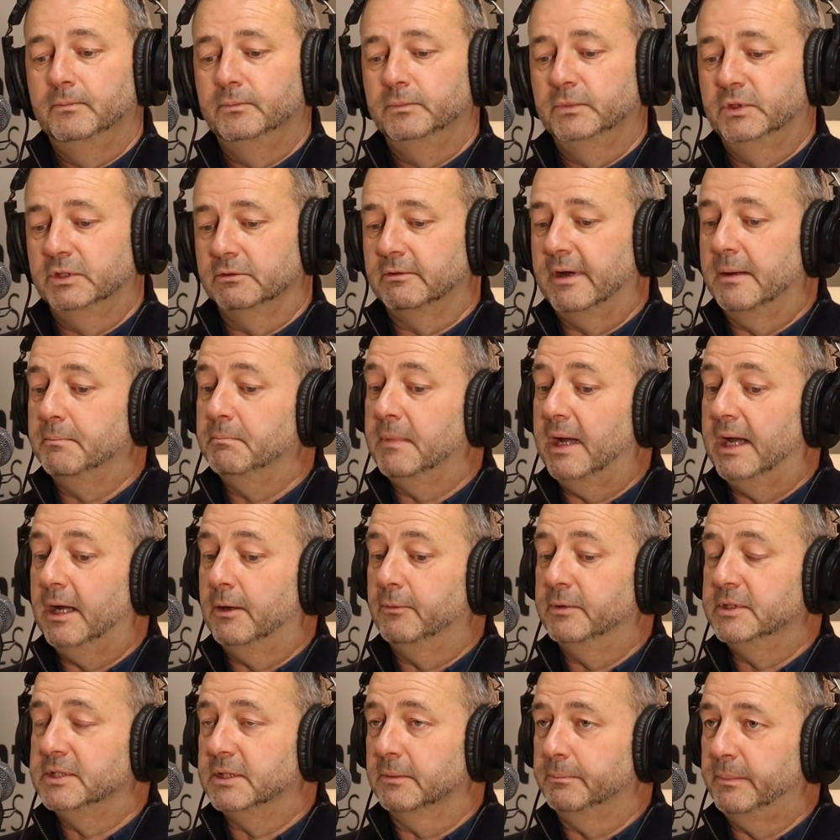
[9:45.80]
Direct
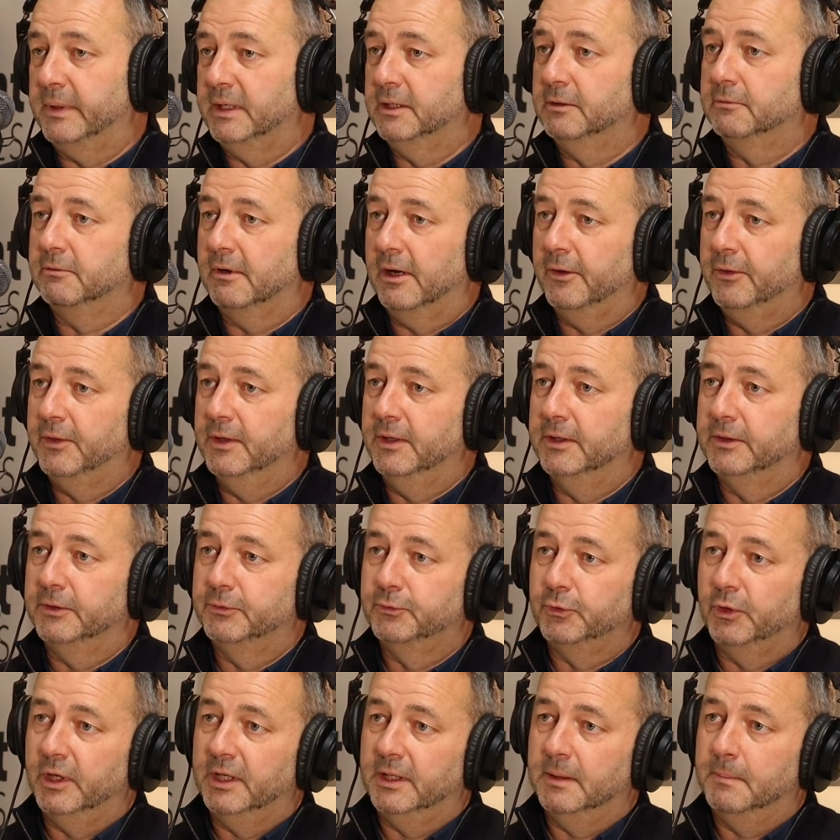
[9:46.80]
mail is a big growth
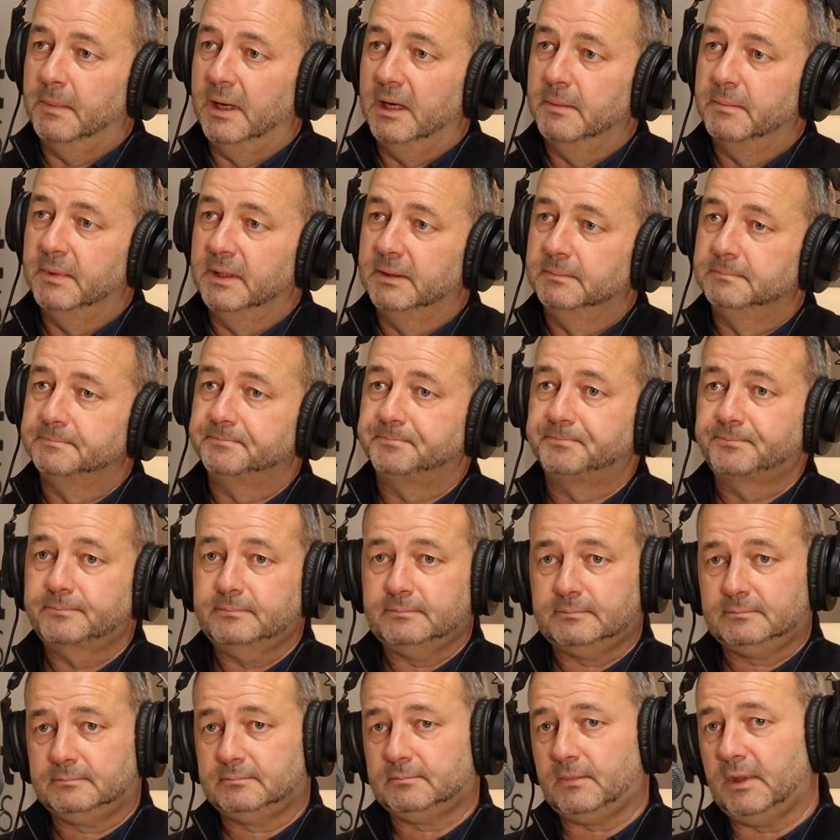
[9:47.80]
industry at the moment.
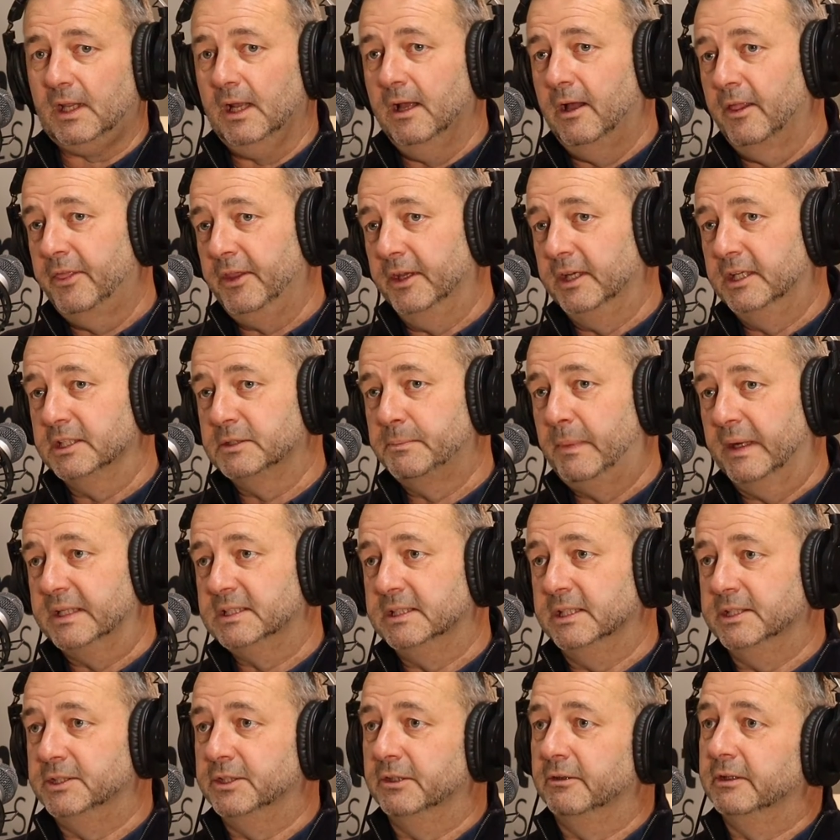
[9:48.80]
I think
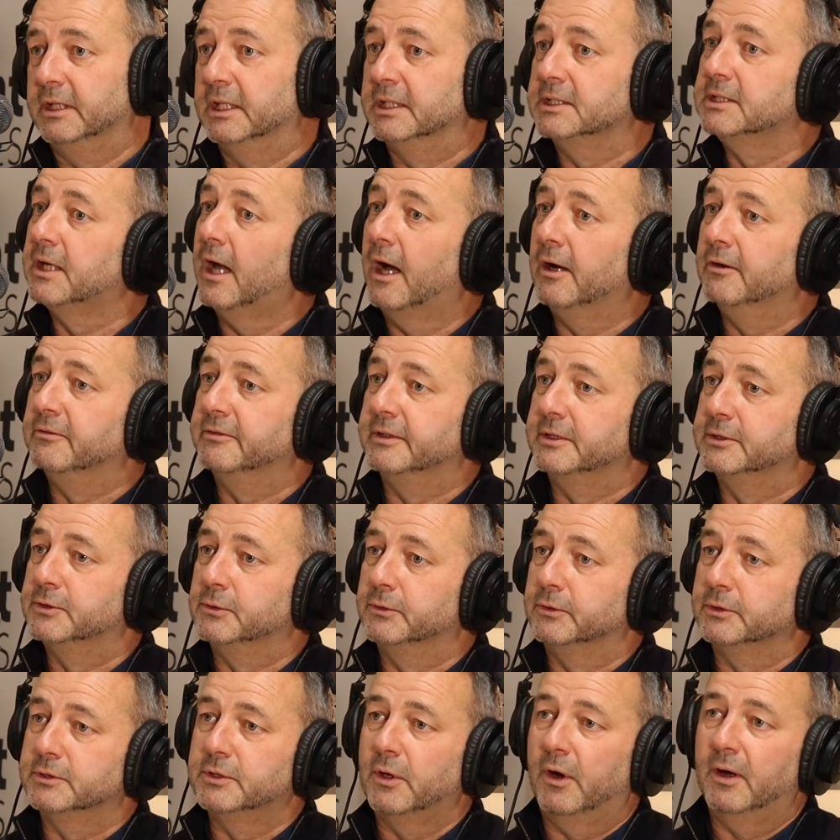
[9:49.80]
especially during this COVID
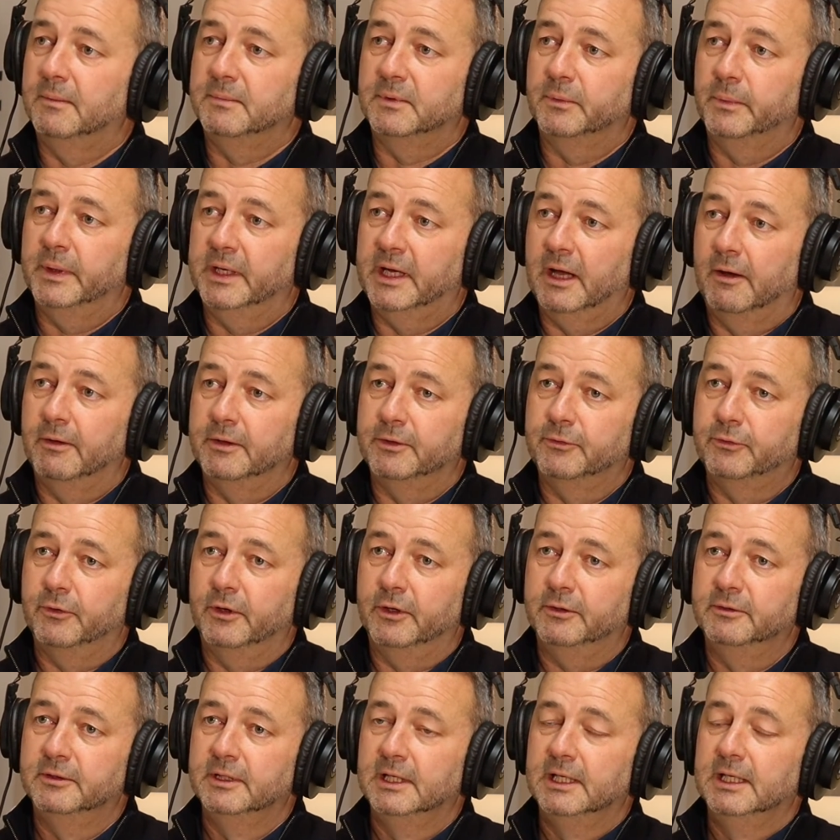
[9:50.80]
sort of time that we're going
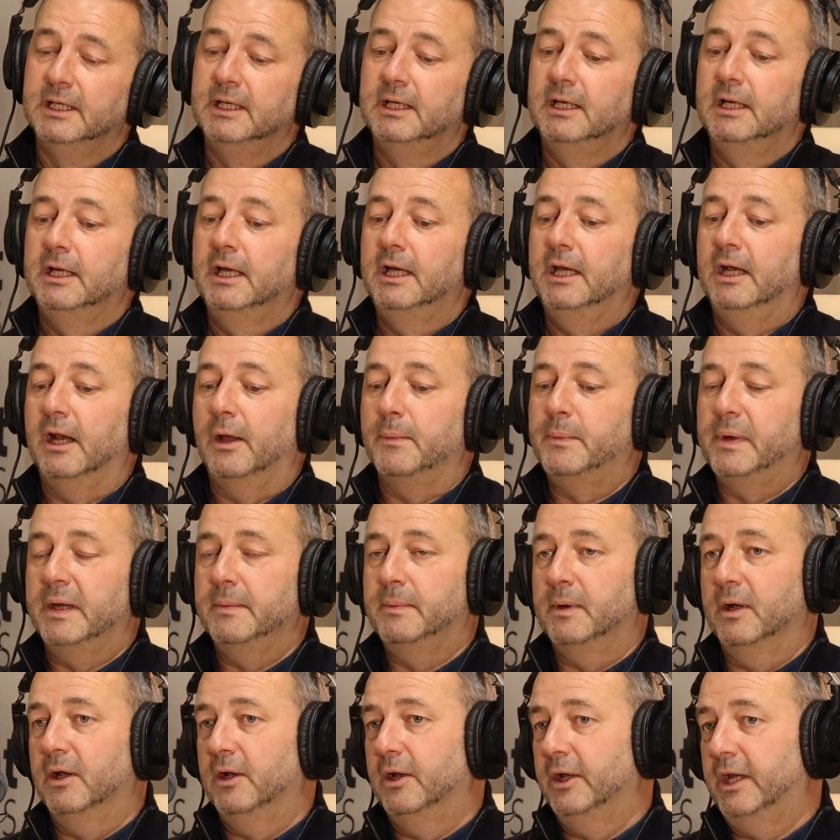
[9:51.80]
through.
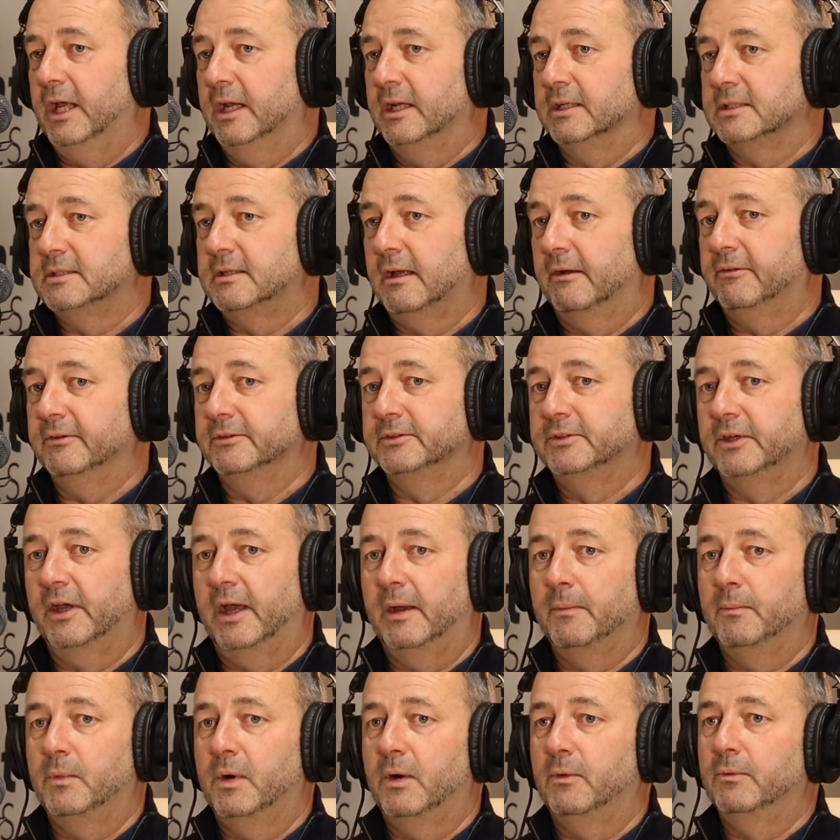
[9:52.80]
People are looking at stuff and
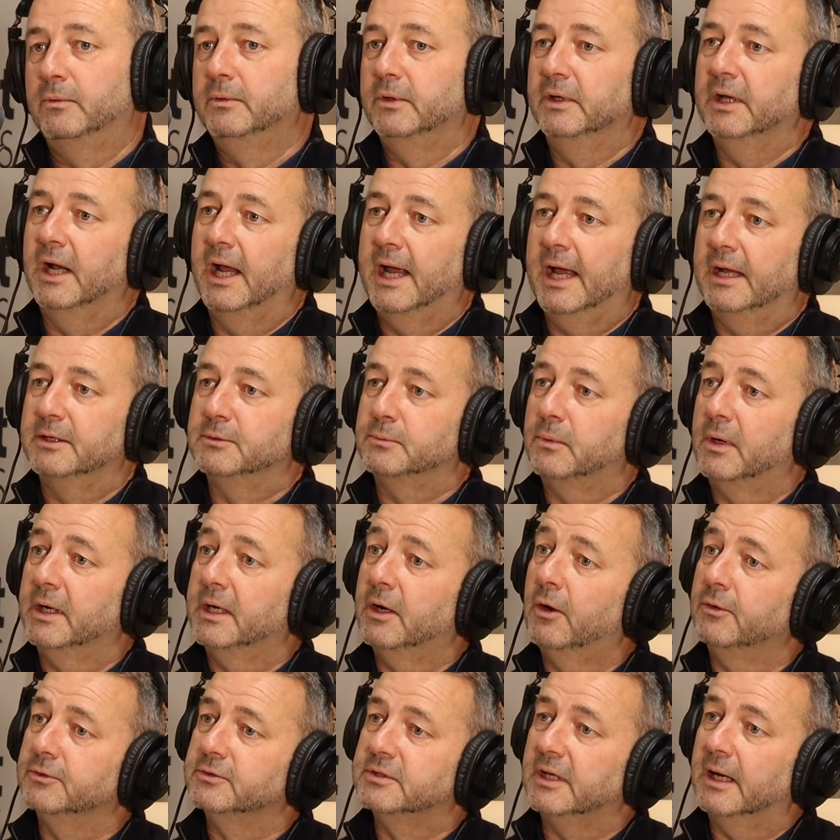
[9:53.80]
saying, well, how do I
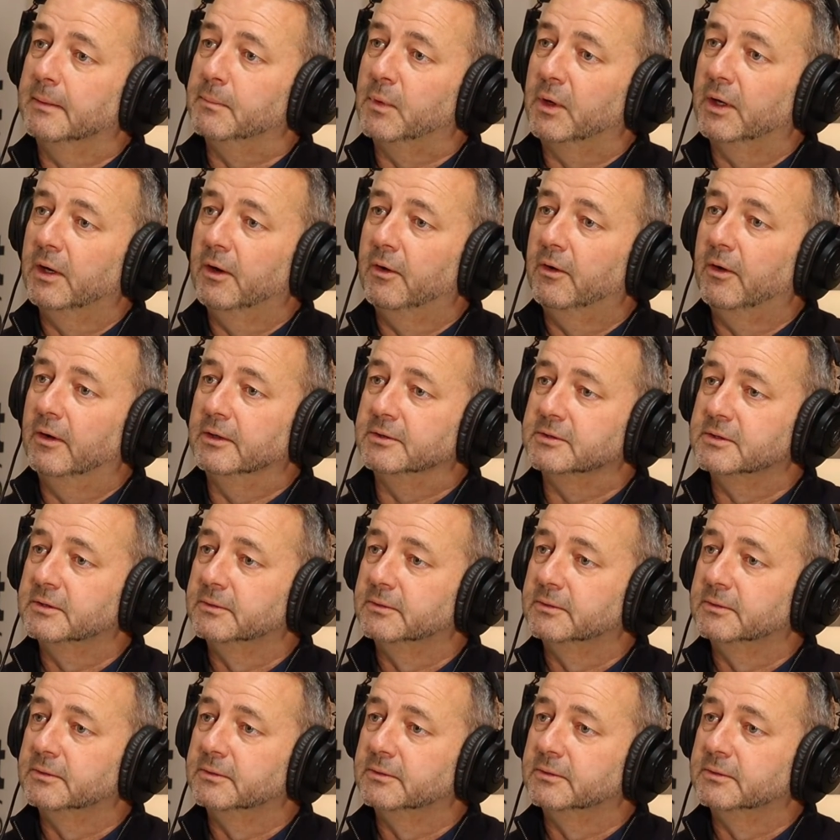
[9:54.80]
contact my clients?